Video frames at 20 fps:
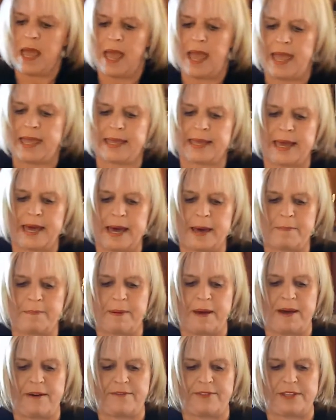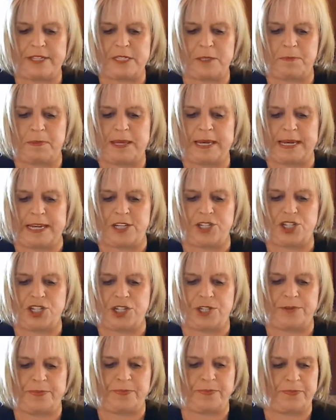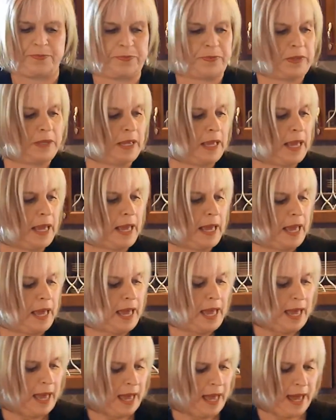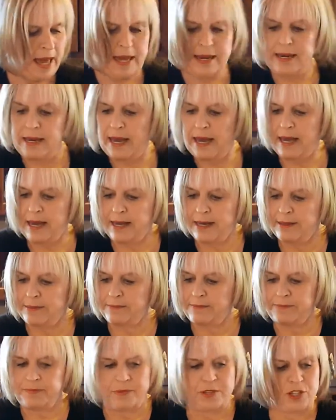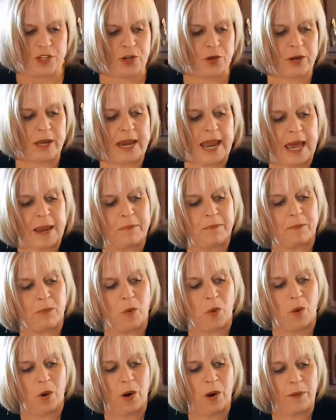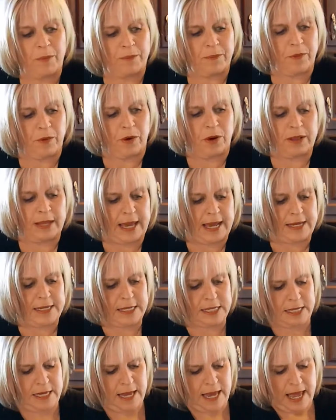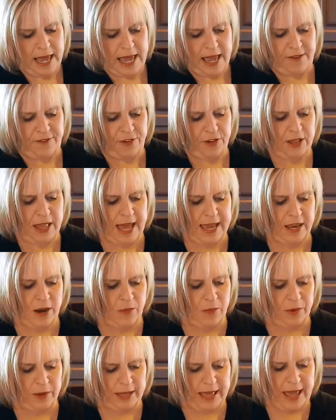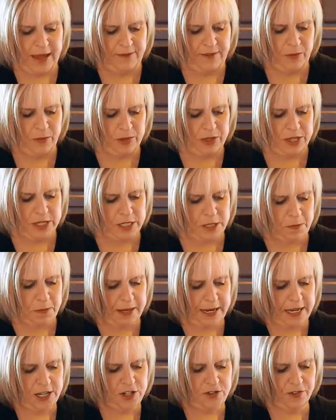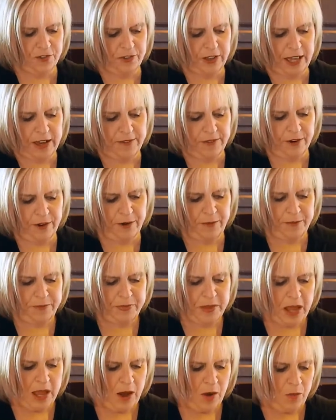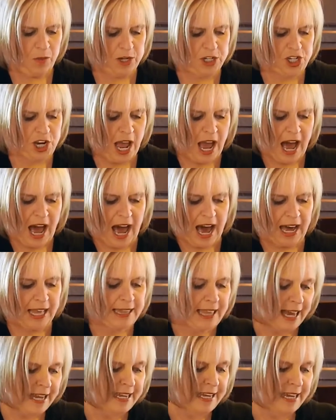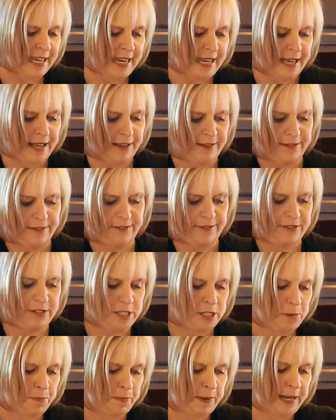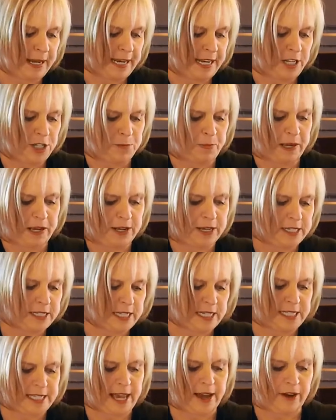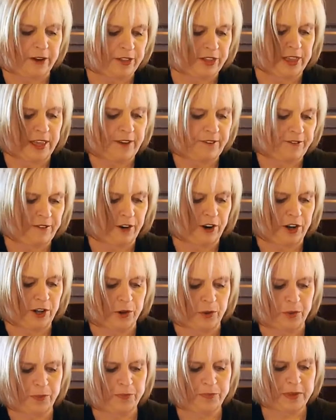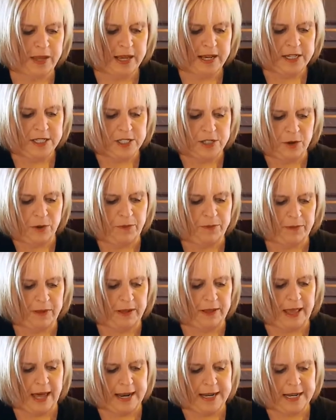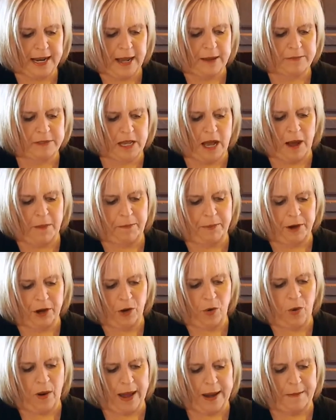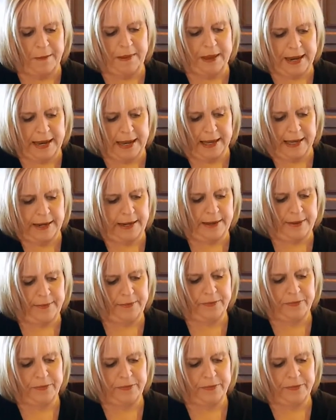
a cup of the spinach. And you can add more or less if you like it real heavy with the spinach flavor, which I like getting spinach because it's healthy for you. So a lot of times I'll put quite a bit in.